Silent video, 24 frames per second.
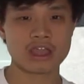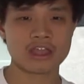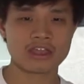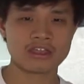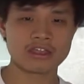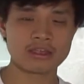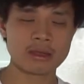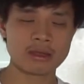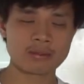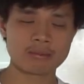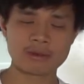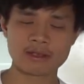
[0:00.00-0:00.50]

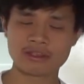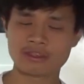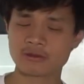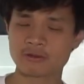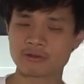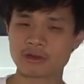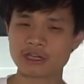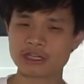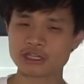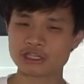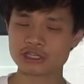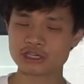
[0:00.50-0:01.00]
the
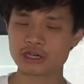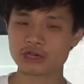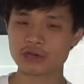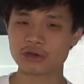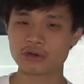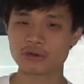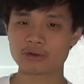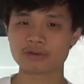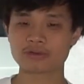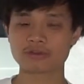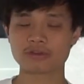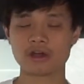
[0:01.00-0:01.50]

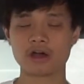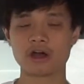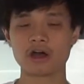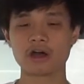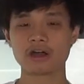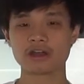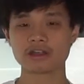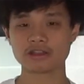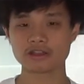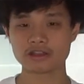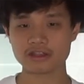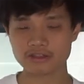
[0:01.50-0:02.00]
ratios
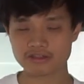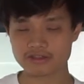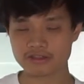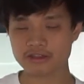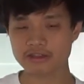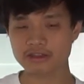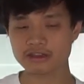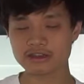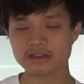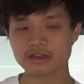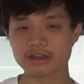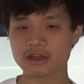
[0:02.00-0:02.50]
on the
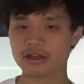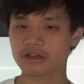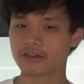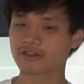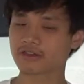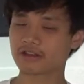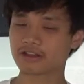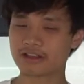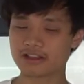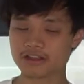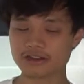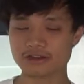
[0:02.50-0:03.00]
tea is
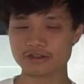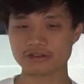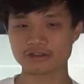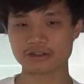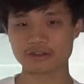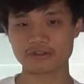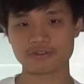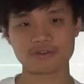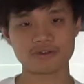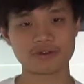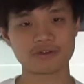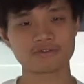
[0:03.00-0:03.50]
a little
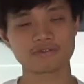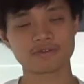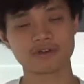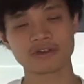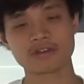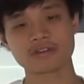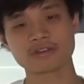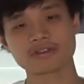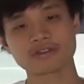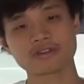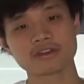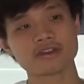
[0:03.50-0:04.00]
different. For
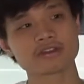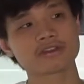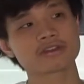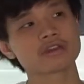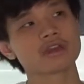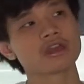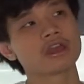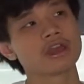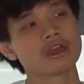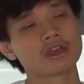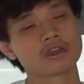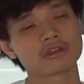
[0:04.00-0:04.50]
instance,
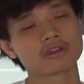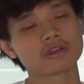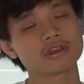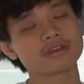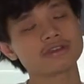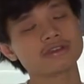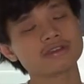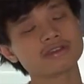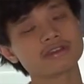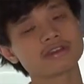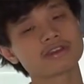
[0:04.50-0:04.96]
green tea